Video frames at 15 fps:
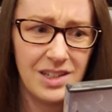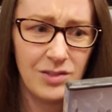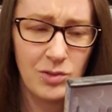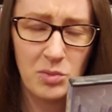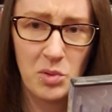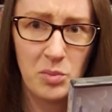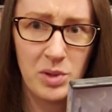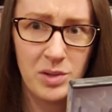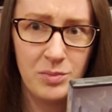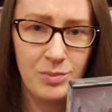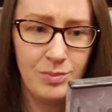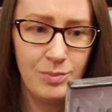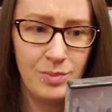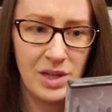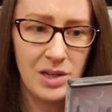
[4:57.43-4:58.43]
from the
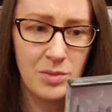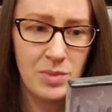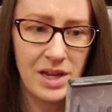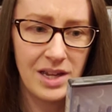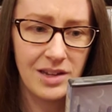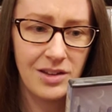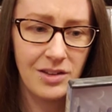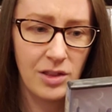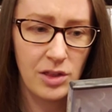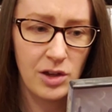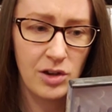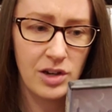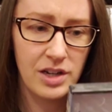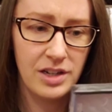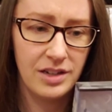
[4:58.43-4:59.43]
Big Bang
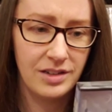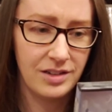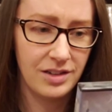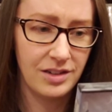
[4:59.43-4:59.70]
Theory,